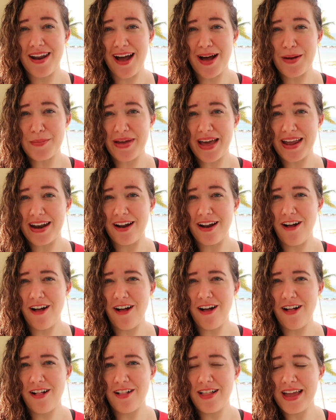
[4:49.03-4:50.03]
not that at
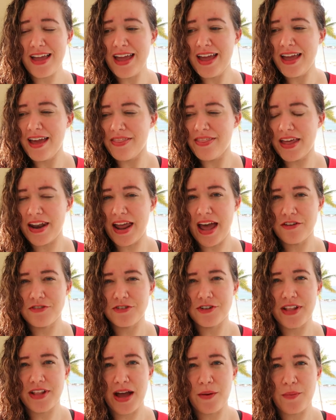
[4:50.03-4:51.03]
all. Then
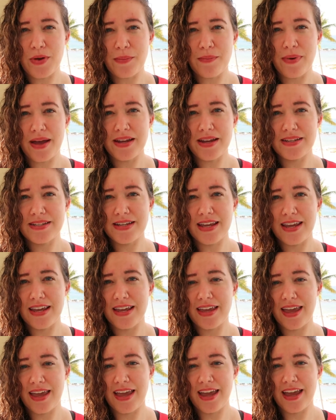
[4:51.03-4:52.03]
after that, we might take
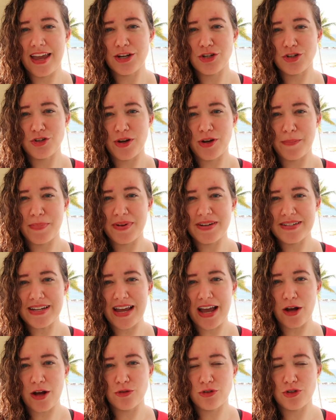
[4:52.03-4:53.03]
a trip
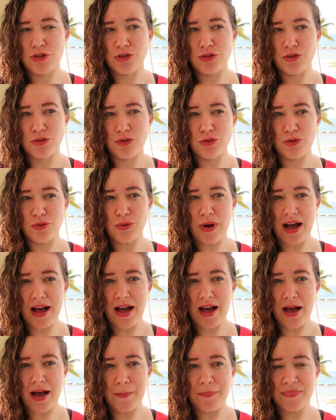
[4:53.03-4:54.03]
down to
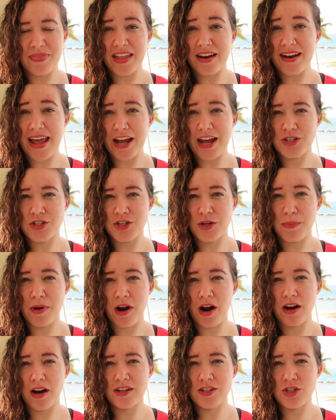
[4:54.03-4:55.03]
um, the national
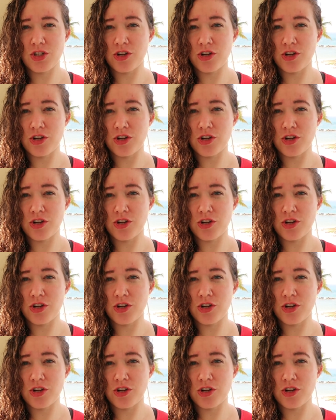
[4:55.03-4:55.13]
park,